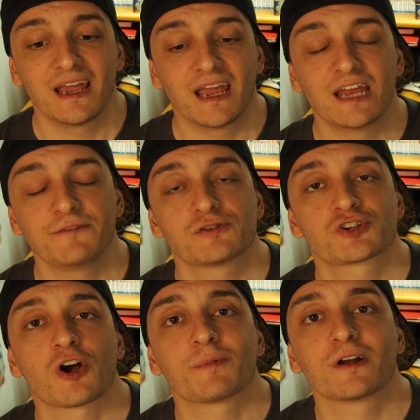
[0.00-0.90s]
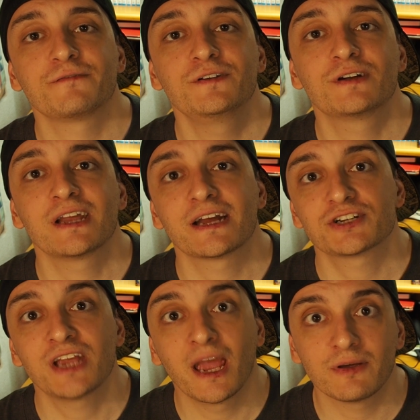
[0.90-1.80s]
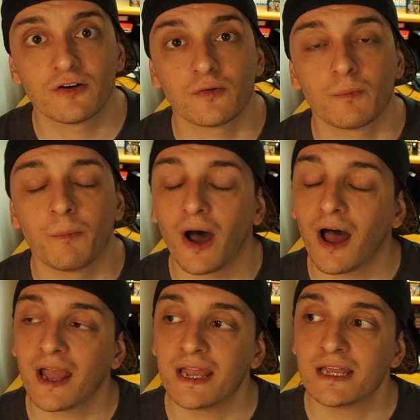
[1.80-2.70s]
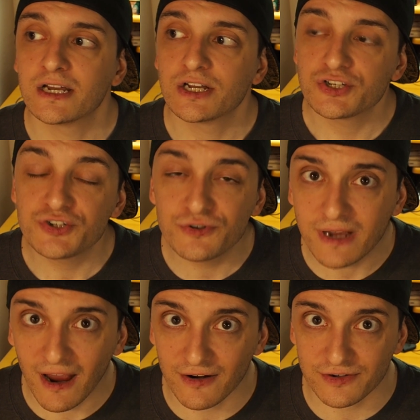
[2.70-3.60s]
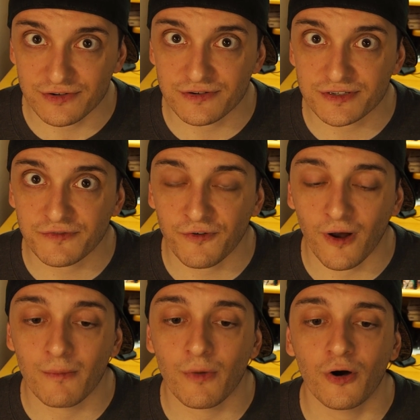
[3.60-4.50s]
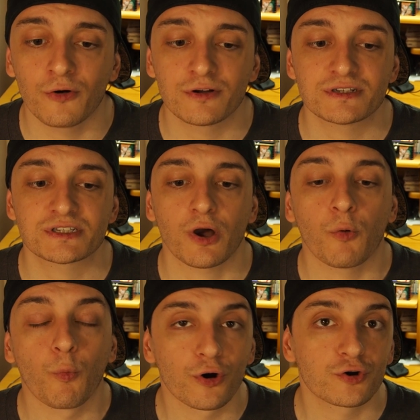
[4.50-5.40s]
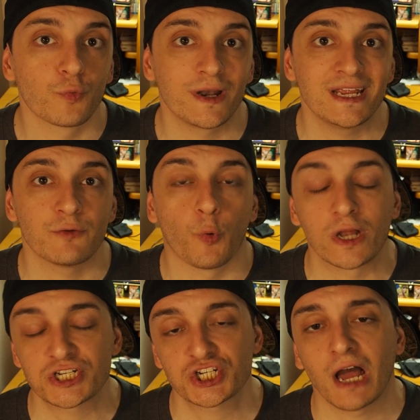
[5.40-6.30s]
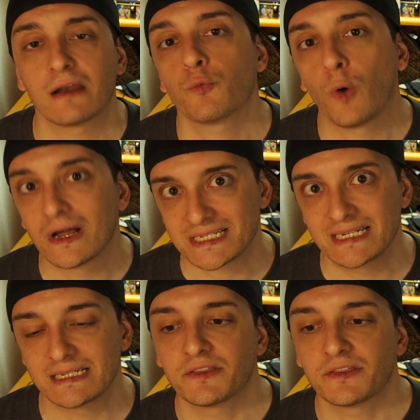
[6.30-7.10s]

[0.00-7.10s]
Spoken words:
And if you're sharp enough, you can catch a cameo by two characters from Oda's award-winning one-shot Wanted.